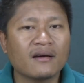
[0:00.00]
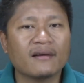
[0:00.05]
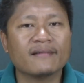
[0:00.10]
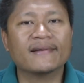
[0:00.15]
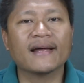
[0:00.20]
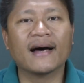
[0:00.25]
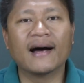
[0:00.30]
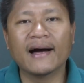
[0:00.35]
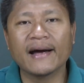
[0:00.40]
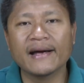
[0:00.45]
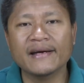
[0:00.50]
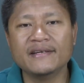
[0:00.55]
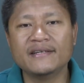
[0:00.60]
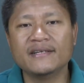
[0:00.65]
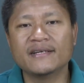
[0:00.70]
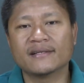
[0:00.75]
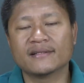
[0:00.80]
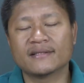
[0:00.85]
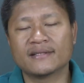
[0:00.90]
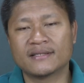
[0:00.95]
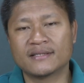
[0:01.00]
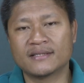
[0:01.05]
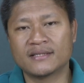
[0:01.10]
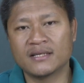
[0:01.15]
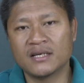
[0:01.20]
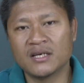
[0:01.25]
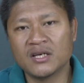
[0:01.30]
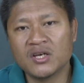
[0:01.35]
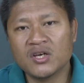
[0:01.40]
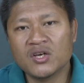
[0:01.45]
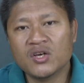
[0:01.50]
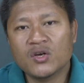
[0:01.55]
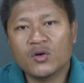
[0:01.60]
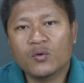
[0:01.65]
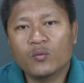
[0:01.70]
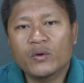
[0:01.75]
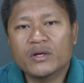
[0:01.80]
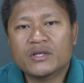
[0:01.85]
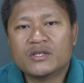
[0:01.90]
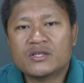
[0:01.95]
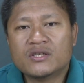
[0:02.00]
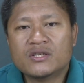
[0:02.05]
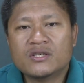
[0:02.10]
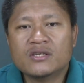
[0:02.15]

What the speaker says: The ideas which